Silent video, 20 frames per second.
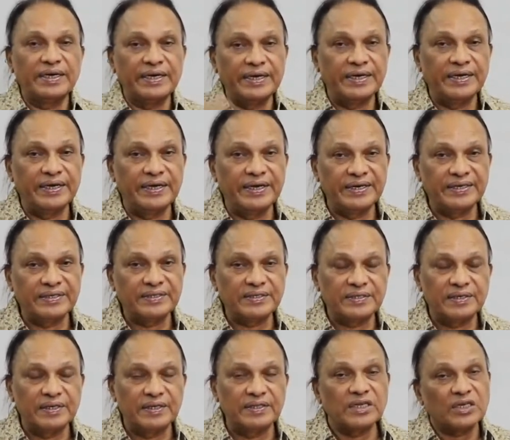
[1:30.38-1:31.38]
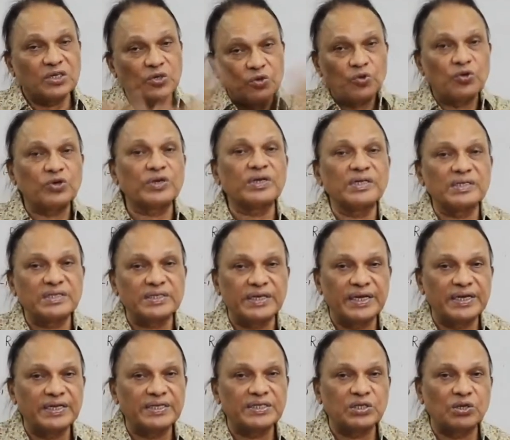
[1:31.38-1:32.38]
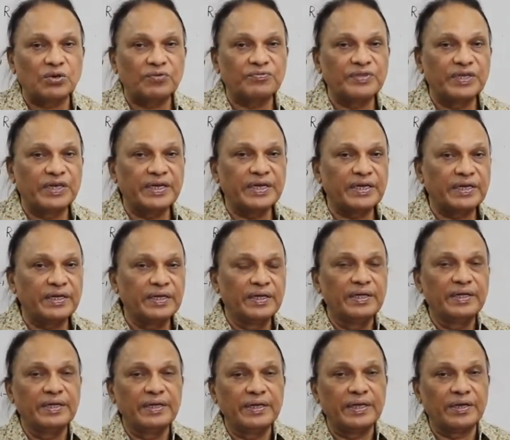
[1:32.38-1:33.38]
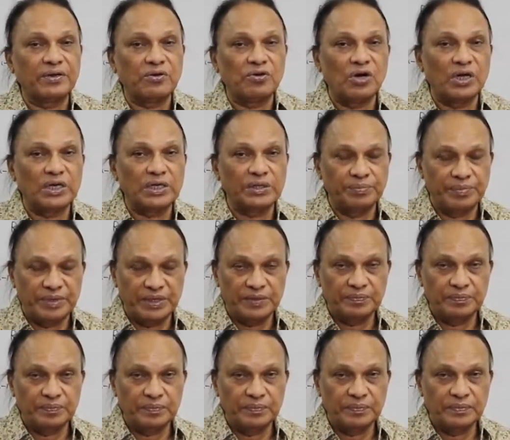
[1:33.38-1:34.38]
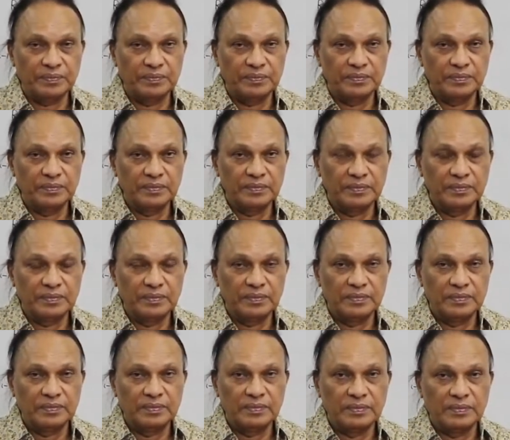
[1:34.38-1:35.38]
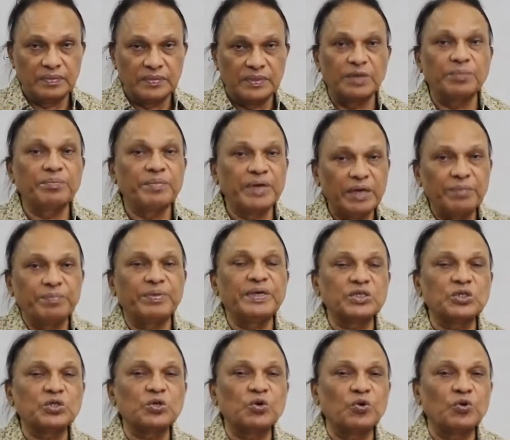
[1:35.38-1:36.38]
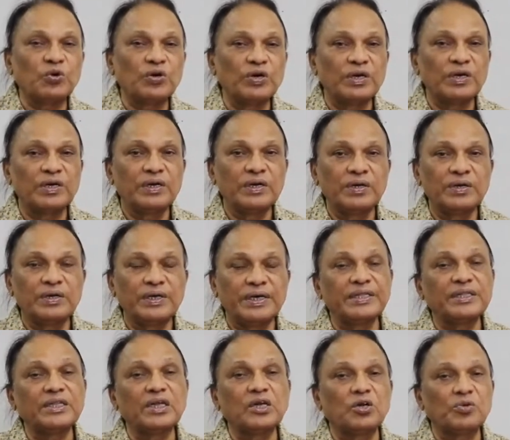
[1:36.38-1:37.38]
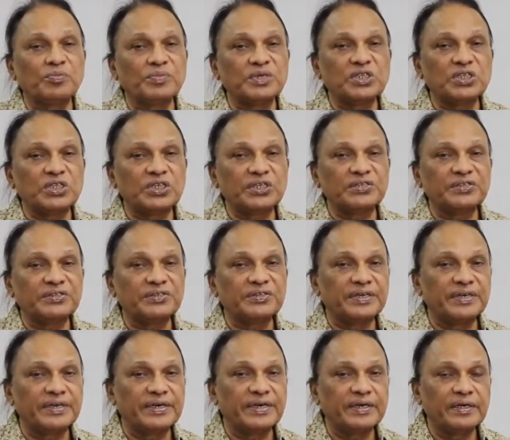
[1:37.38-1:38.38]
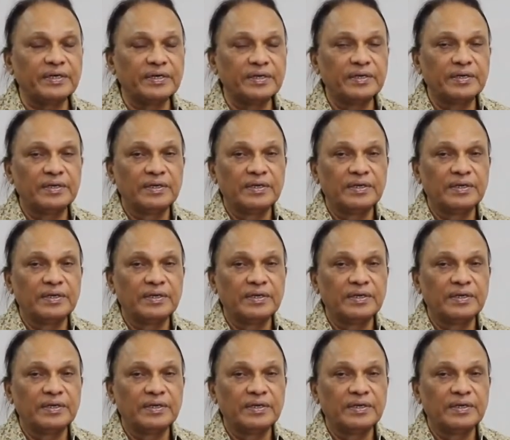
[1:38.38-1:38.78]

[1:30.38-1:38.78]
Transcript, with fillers: is the total sales of the economy they may be sold in the domestic territory